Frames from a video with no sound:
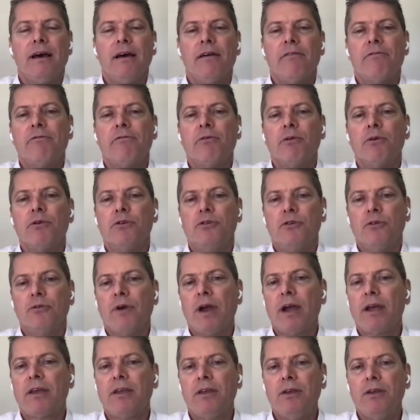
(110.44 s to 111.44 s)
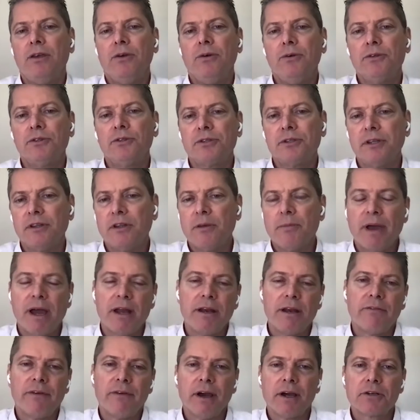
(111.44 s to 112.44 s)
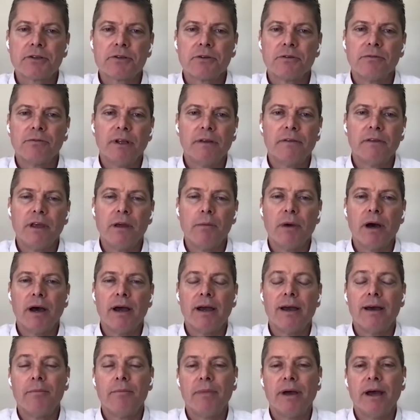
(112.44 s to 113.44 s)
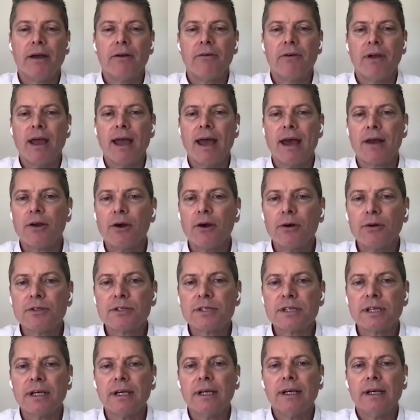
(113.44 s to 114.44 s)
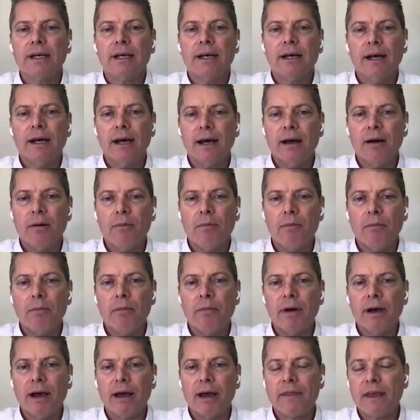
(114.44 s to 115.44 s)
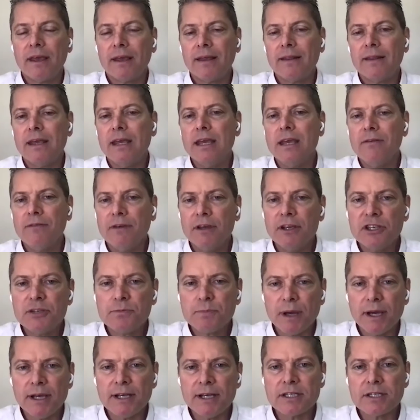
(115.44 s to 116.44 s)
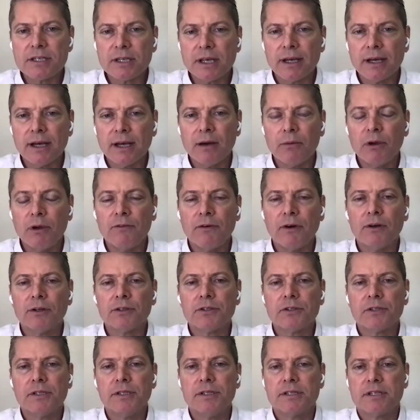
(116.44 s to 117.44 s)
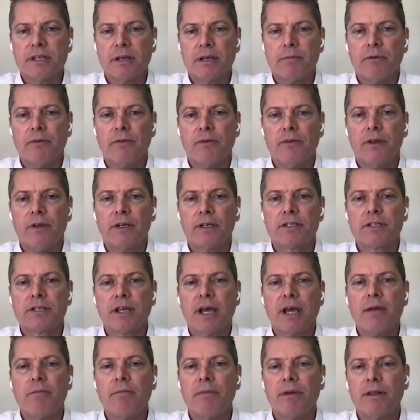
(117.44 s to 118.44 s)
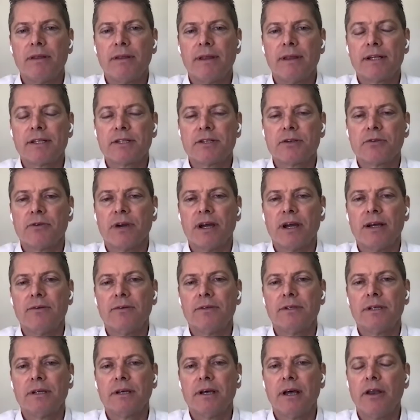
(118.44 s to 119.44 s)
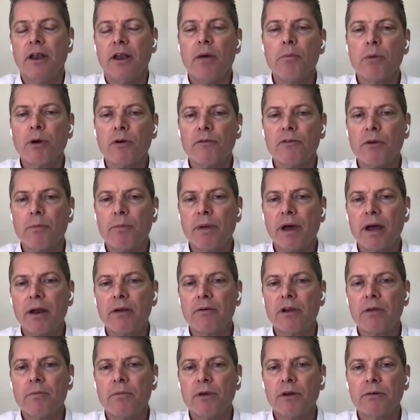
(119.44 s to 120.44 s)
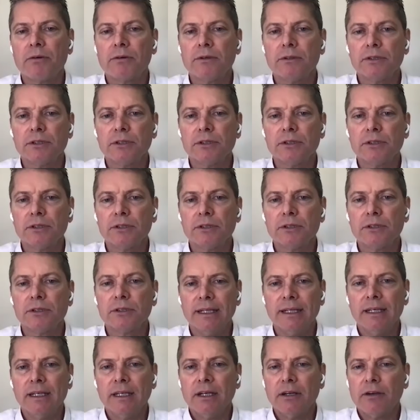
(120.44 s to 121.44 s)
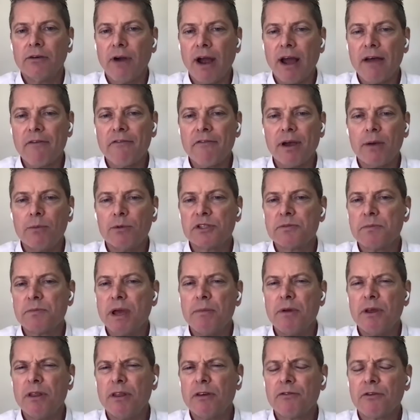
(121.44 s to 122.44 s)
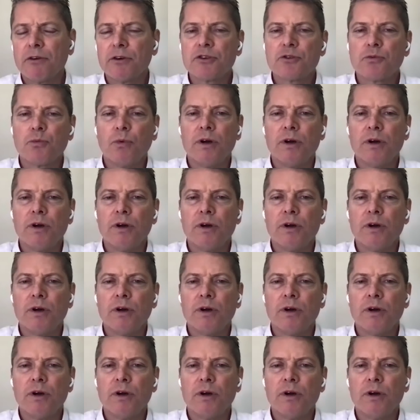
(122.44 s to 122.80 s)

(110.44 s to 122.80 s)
for direct use in the manufacture of lithium-ion battery anodes. I think in the EV space, we've all seen some of the excitement that's around a number of the battery minerals. Graphite was maybe the first